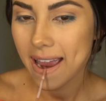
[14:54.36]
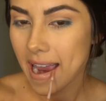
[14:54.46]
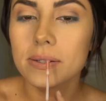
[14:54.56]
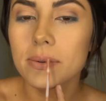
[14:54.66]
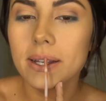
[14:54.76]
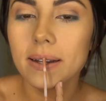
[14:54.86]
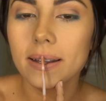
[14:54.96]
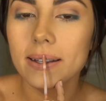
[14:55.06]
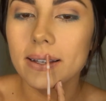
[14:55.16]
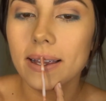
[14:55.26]
This one
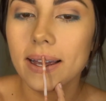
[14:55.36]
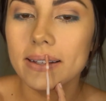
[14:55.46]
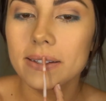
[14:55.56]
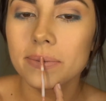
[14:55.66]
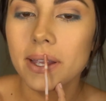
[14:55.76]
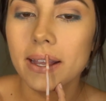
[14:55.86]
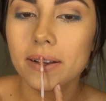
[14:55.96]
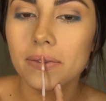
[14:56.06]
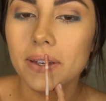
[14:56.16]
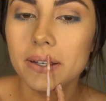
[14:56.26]
It has a
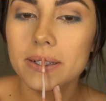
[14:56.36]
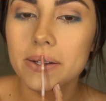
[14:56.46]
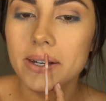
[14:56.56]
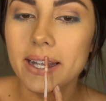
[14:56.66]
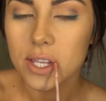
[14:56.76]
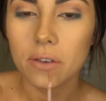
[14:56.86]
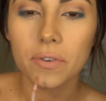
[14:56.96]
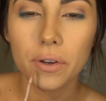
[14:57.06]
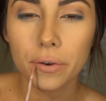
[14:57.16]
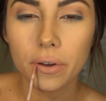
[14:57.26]
pink feel to it. So if
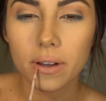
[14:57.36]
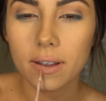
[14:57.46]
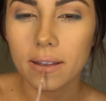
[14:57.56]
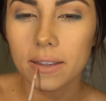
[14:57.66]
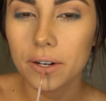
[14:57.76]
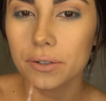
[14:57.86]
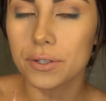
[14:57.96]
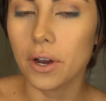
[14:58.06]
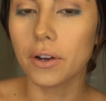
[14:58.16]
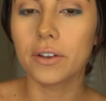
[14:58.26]
you're a little
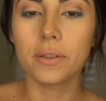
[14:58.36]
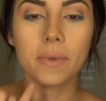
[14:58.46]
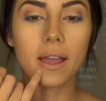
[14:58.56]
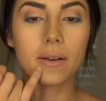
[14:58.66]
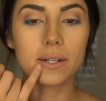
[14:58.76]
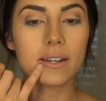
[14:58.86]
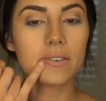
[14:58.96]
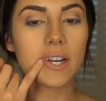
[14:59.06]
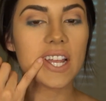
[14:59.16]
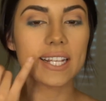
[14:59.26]
darker than me, I would
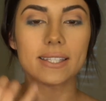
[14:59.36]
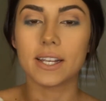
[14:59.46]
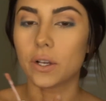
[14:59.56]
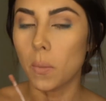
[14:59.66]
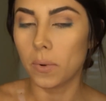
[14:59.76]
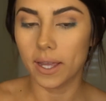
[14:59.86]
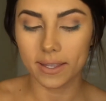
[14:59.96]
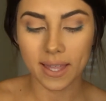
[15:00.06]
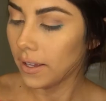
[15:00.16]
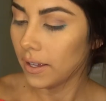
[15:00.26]
definitely stick
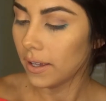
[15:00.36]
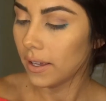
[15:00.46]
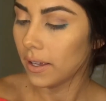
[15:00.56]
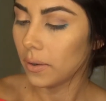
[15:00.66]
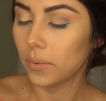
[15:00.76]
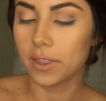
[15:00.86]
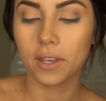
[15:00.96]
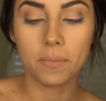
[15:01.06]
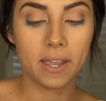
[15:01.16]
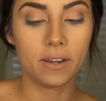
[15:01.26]
with
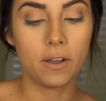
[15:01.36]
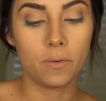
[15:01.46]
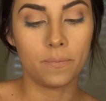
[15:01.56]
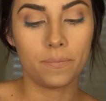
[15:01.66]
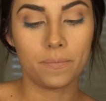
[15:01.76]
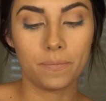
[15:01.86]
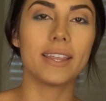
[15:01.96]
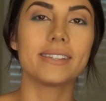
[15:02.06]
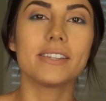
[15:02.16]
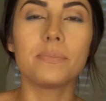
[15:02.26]
Commando.
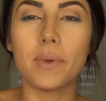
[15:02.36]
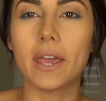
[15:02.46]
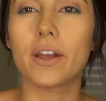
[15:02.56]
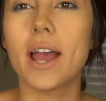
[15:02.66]
This is Bare.